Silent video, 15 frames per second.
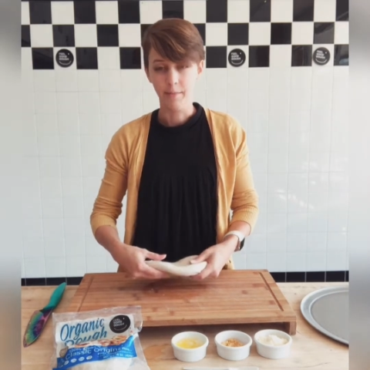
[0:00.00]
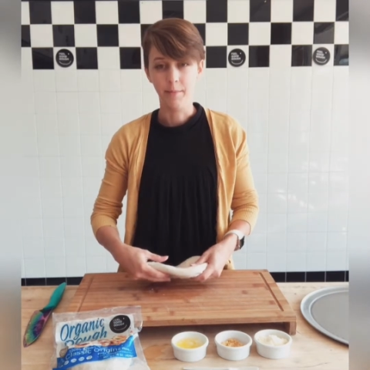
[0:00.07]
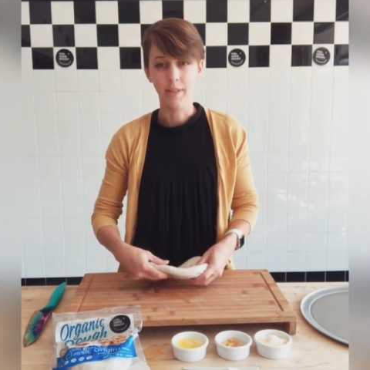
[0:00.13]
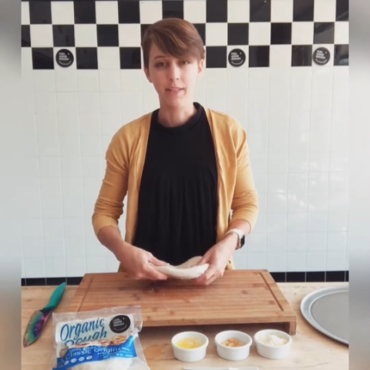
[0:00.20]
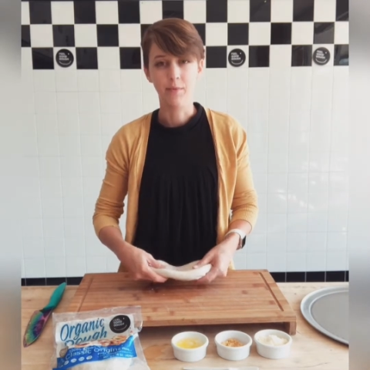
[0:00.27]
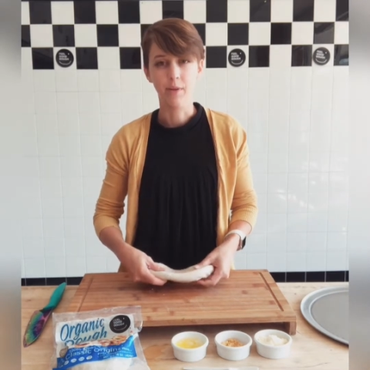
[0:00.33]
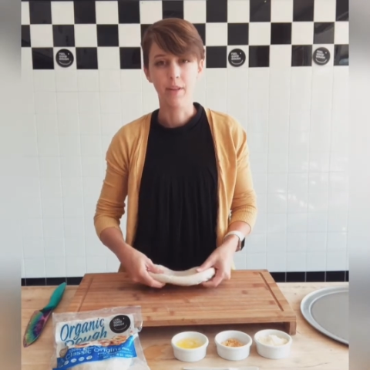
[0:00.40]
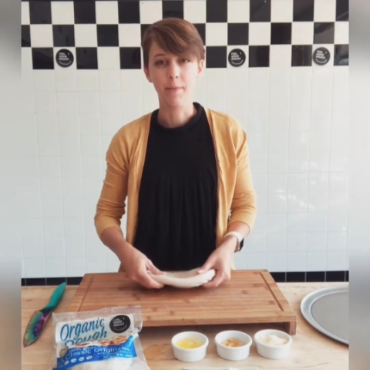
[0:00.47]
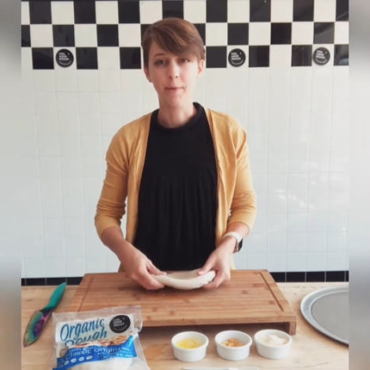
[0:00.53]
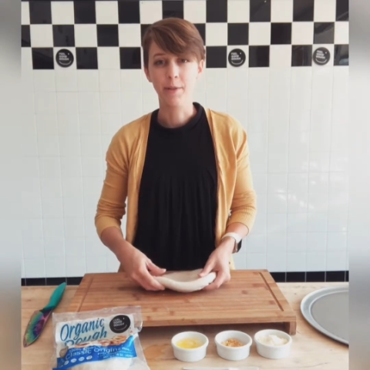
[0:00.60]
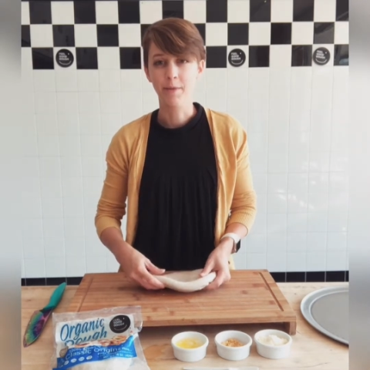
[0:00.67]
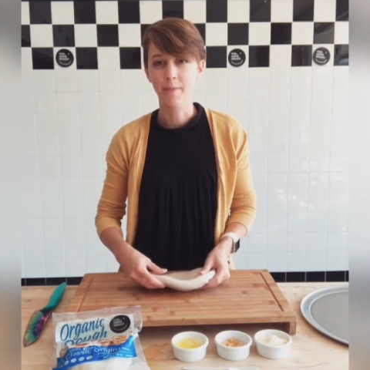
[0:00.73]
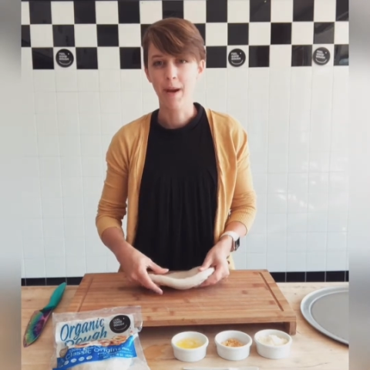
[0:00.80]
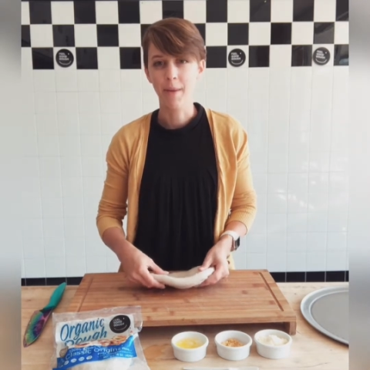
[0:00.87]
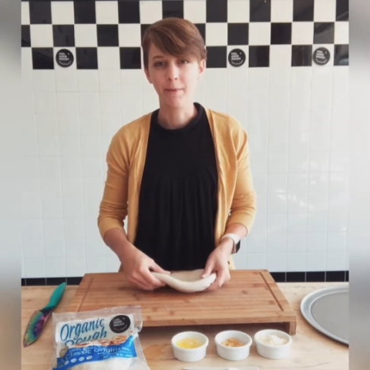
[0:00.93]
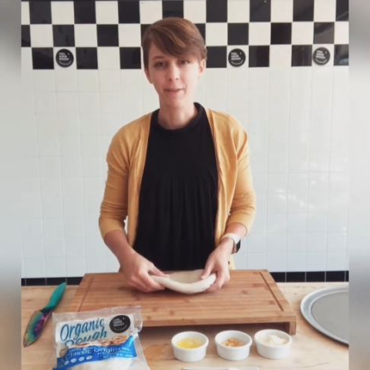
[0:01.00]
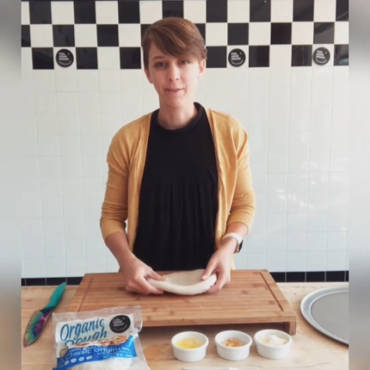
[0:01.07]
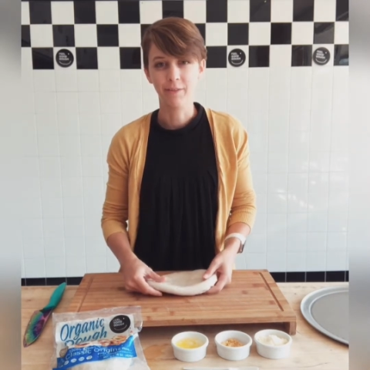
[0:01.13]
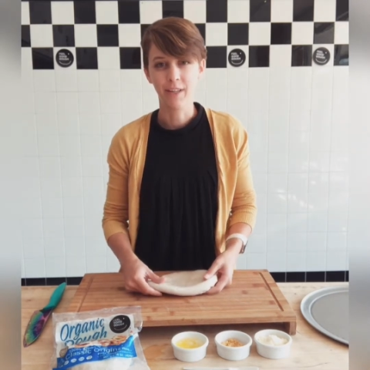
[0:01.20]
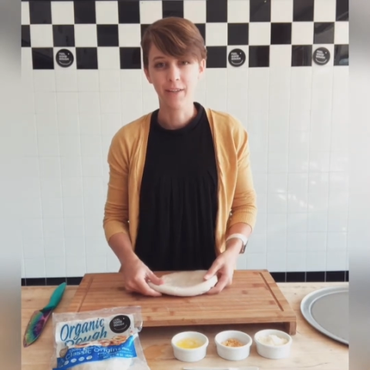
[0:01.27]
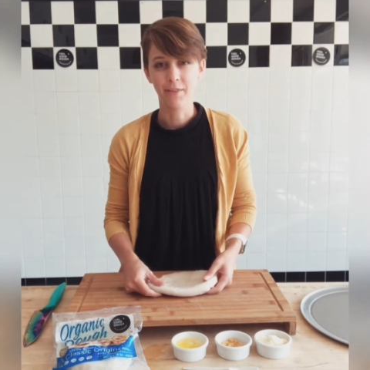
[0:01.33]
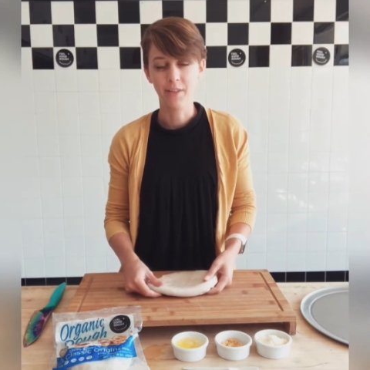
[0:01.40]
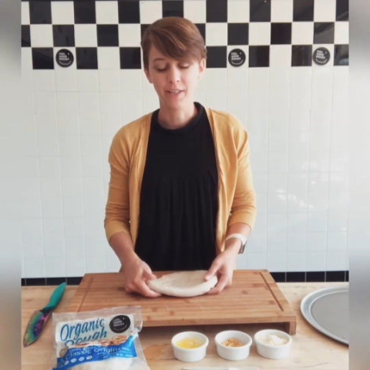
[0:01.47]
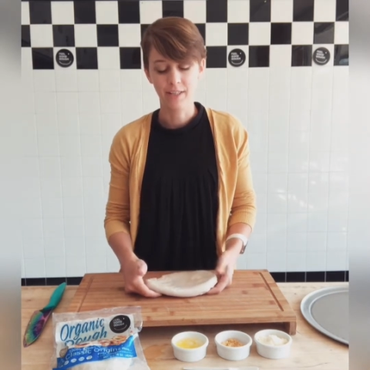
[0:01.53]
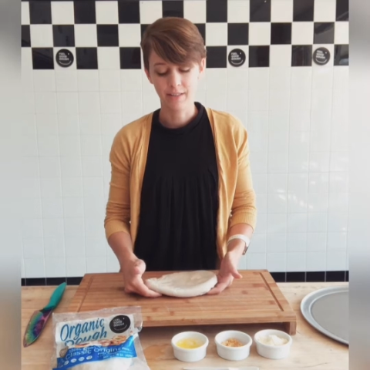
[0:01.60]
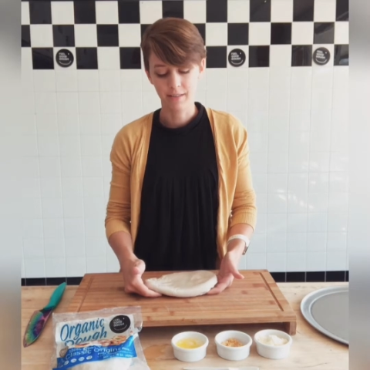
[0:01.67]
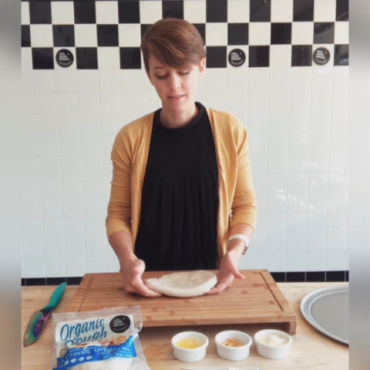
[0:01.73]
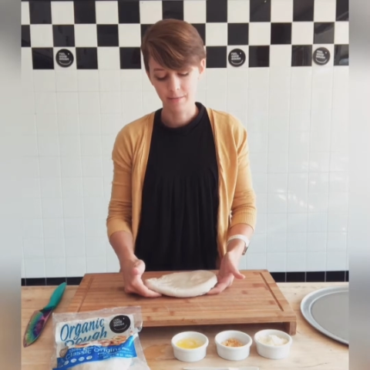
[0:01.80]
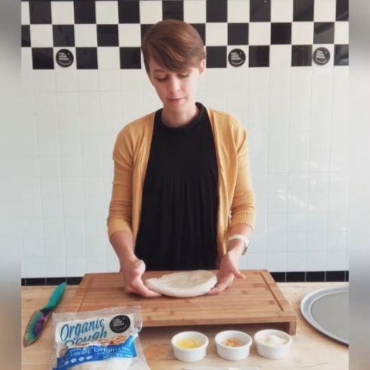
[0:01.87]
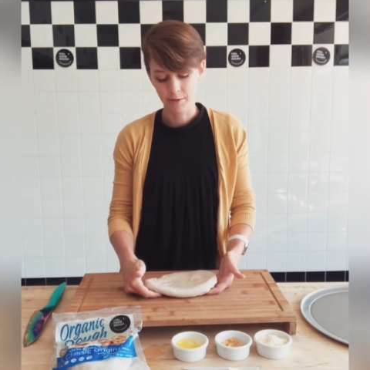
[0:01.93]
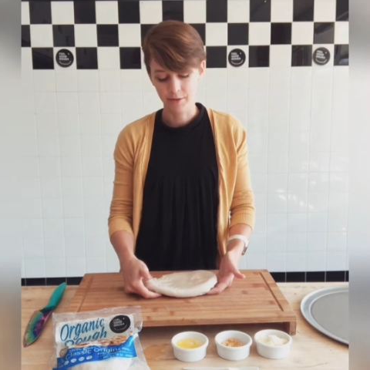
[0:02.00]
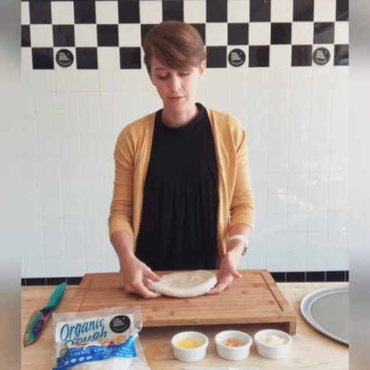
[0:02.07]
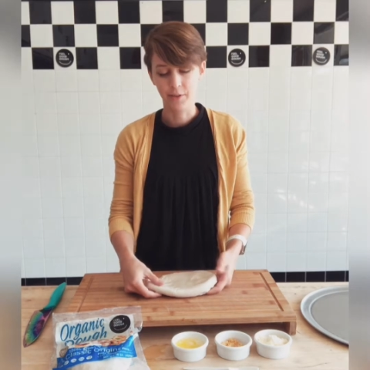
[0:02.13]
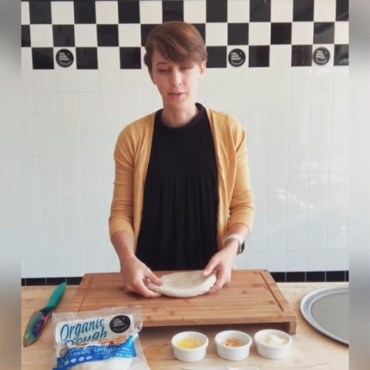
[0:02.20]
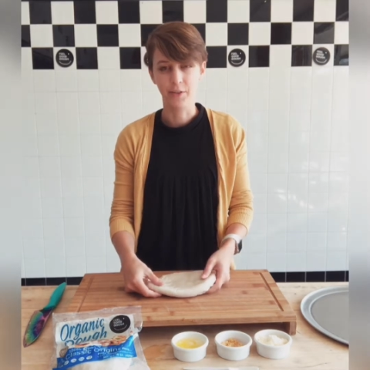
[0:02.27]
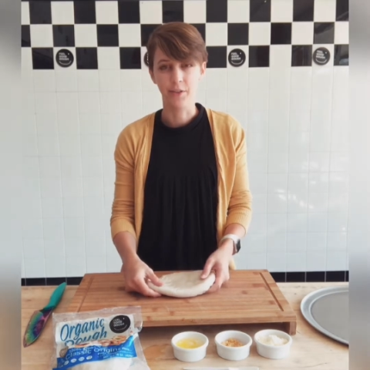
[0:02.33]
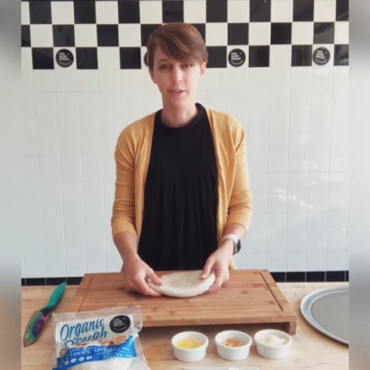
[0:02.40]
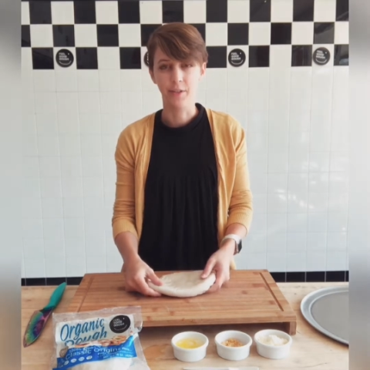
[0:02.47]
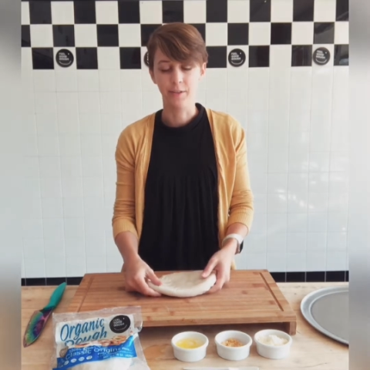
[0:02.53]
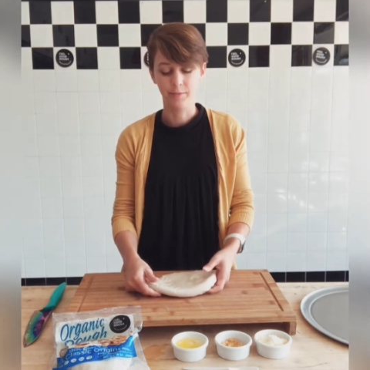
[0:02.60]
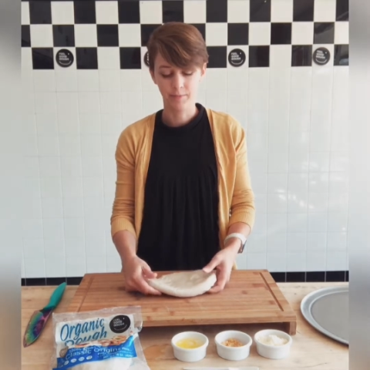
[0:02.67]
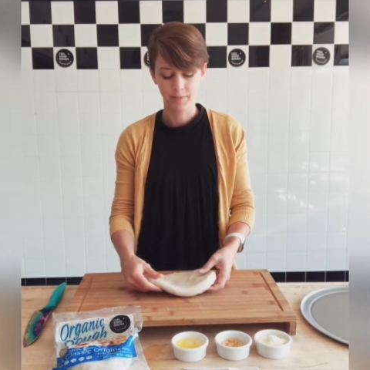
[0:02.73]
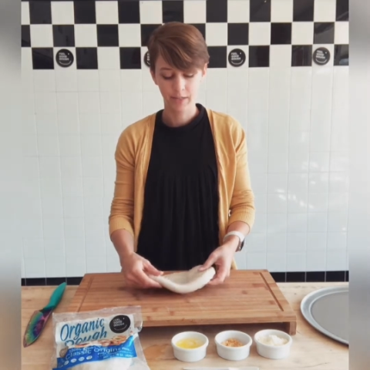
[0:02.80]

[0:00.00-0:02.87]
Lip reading: It's one of the most popular flavors because it's the most versatile.